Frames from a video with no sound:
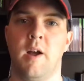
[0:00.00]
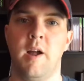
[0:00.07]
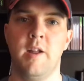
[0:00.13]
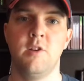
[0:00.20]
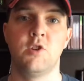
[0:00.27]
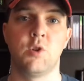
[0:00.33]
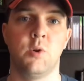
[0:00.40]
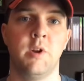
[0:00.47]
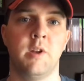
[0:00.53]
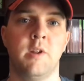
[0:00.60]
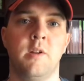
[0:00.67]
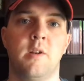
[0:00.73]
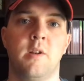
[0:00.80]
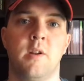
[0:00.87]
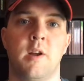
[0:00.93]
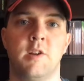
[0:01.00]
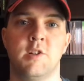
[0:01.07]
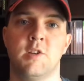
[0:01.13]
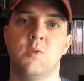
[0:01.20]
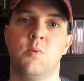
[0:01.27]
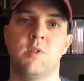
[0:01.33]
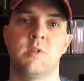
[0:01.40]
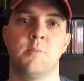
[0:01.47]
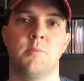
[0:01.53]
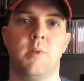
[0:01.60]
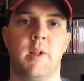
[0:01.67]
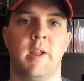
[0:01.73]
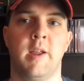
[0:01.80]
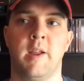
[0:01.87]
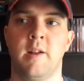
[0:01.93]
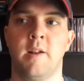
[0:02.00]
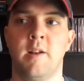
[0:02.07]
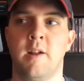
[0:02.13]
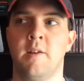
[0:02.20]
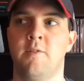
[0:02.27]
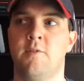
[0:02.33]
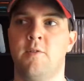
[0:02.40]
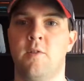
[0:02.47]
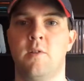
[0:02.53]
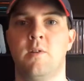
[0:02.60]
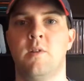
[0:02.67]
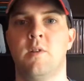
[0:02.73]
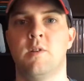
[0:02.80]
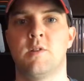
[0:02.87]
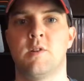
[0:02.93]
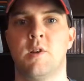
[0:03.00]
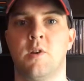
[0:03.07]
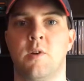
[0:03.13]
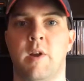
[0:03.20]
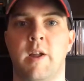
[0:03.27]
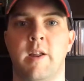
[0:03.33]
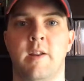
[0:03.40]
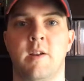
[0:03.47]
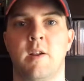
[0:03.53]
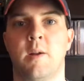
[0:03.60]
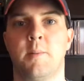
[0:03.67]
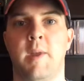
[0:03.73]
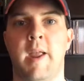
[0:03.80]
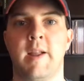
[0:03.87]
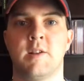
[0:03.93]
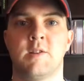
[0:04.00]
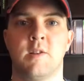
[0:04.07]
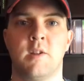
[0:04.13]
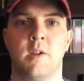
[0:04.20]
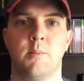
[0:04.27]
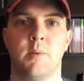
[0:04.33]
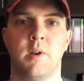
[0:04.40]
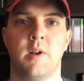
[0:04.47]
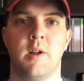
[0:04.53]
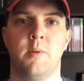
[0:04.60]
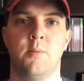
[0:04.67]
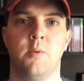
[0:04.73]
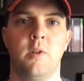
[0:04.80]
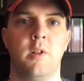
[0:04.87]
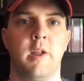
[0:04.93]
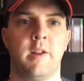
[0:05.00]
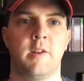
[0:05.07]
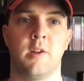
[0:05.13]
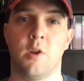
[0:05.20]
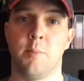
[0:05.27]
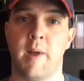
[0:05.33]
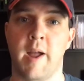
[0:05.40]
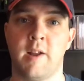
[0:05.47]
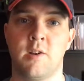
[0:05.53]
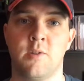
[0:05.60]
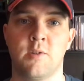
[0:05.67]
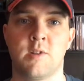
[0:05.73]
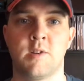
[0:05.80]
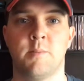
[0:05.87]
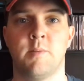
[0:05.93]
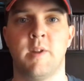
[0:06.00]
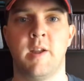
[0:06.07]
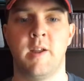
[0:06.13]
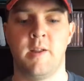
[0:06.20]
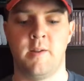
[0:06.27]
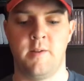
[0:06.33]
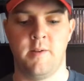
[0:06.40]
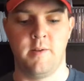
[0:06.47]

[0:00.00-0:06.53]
I enjoyed it. I just wasn't playing it enough, so I ended up canceling, but I would like to get back to it someday.